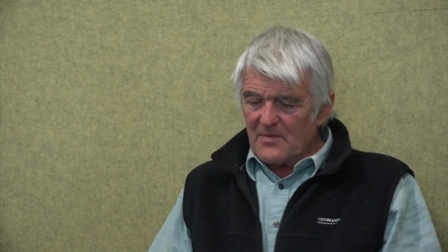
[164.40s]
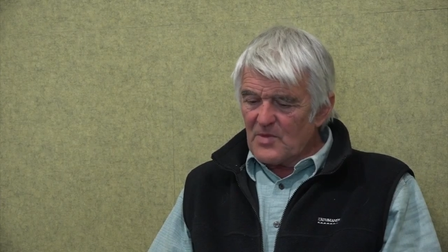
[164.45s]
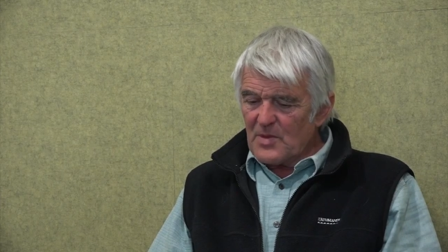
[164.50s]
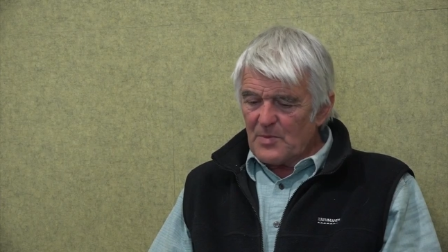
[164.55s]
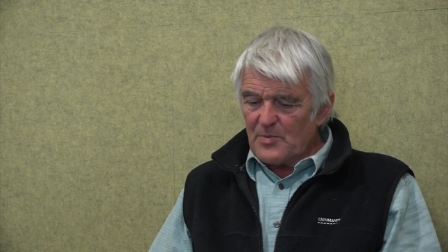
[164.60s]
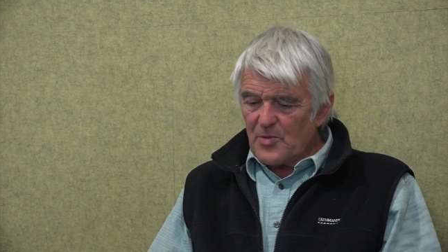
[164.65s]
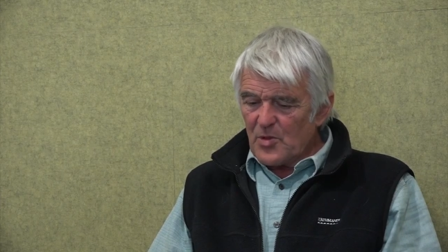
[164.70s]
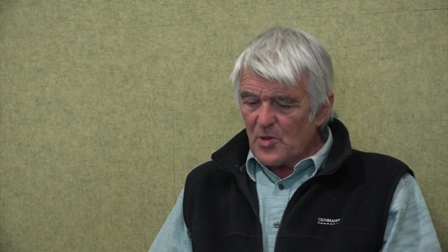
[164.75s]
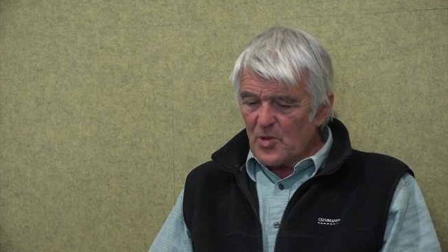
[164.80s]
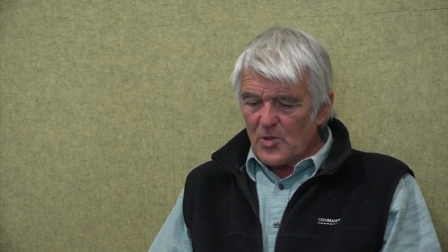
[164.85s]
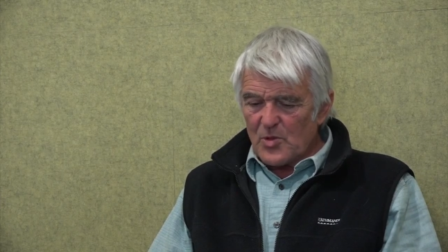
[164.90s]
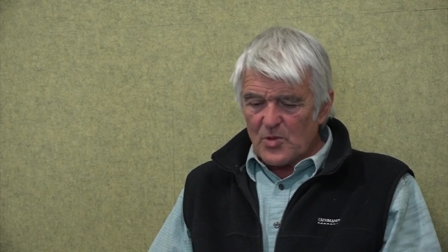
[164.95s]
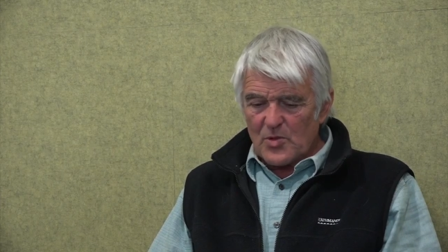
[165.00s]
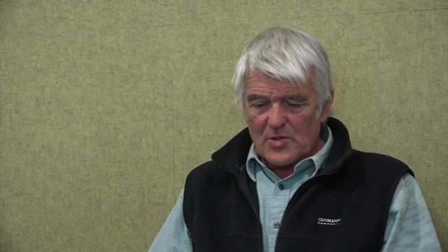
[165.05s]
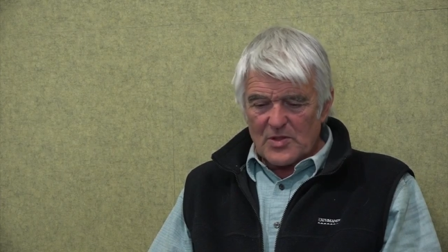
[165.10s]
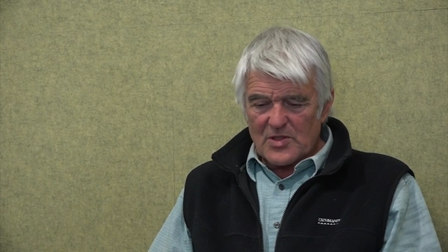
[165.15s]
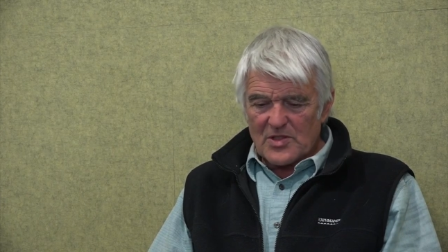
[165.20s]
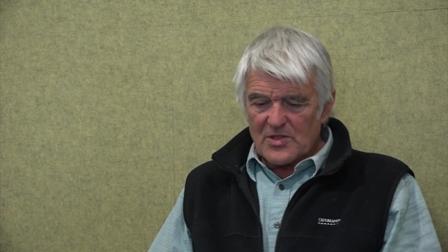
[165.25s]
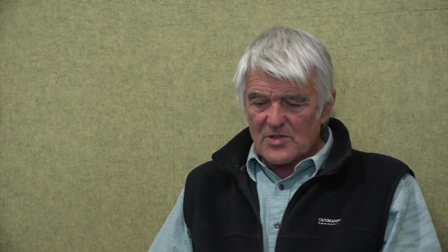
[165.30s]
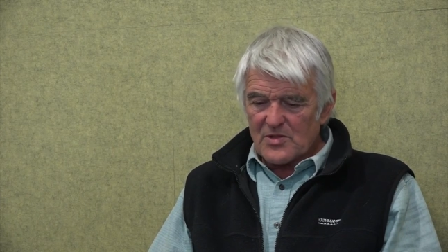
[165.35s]

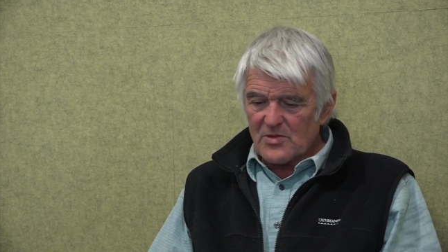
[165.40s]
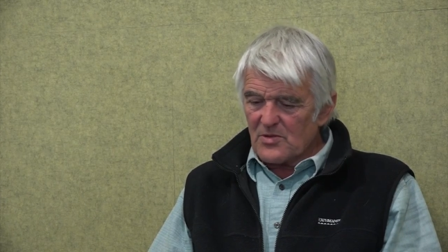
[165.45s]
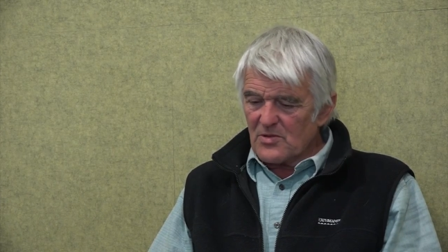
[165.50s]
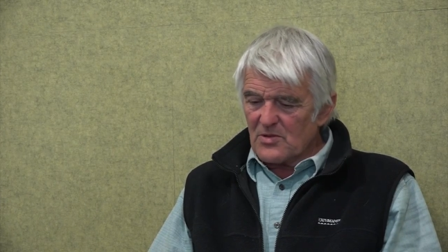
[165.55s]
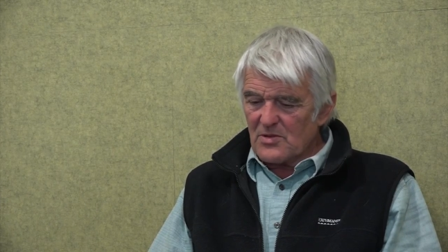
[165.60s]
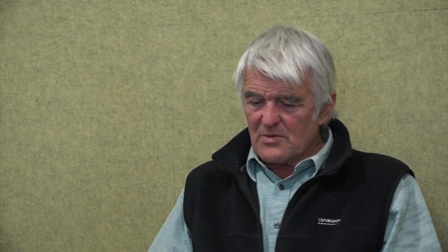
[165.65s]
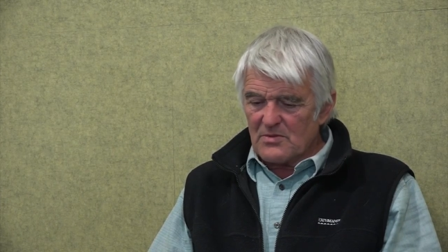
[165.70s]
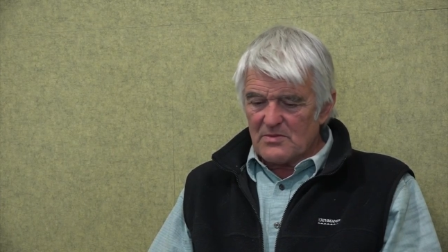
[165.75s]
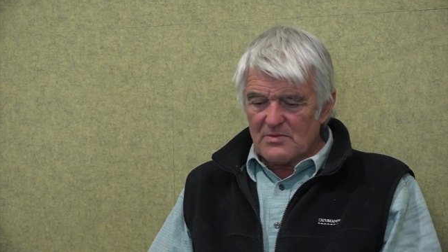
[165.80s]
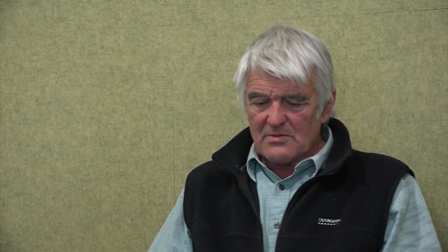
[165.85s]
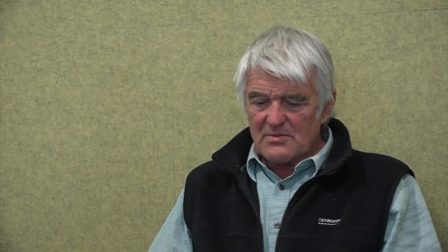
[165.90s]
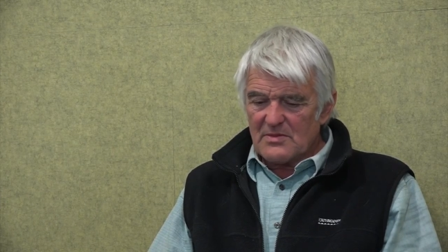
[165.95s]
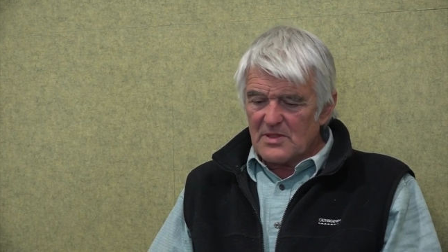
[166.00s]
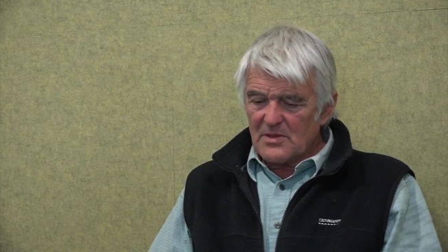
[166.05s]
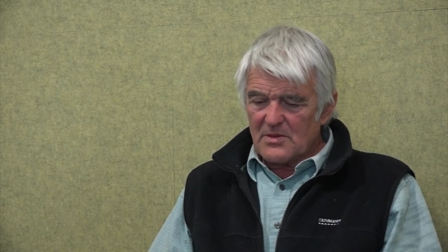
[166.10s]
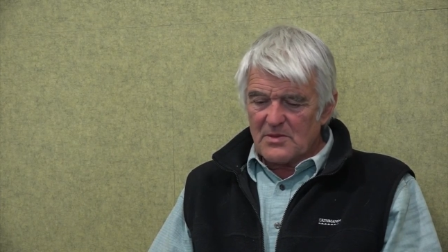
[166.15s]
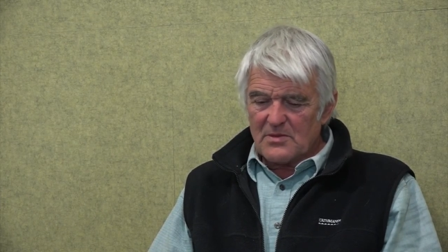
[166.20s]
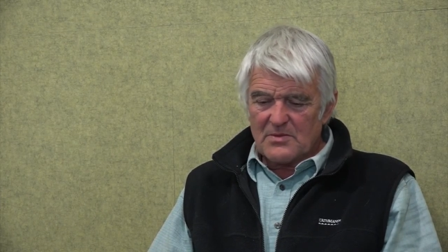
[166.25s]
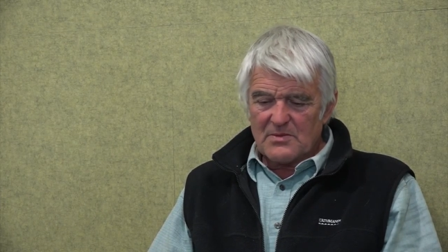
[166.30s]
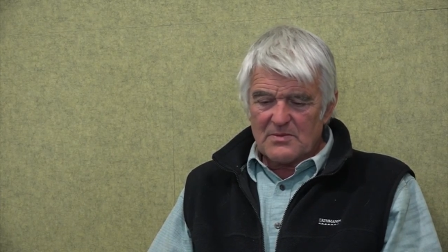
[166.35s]
reports or,
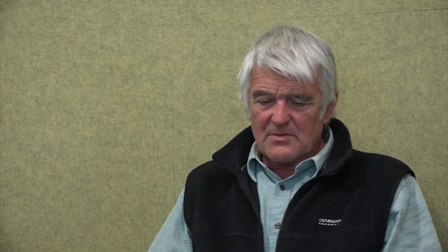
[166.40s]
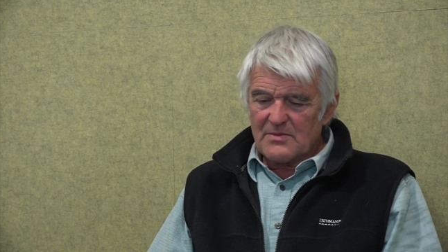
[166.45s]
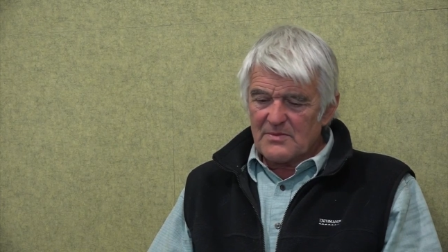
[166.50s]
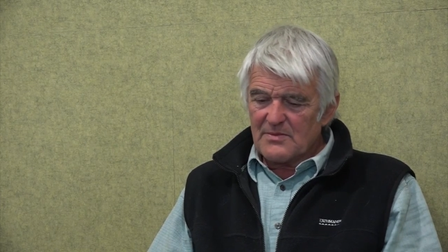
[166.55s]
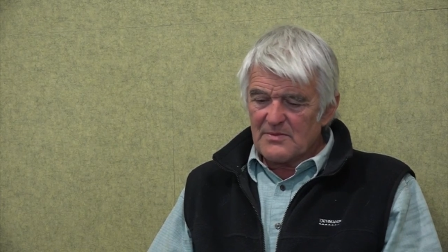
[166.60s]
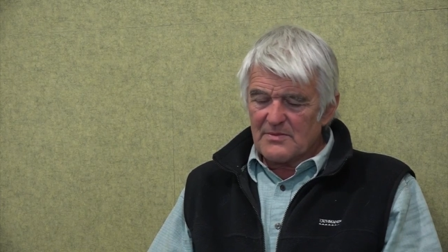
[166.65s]
you know,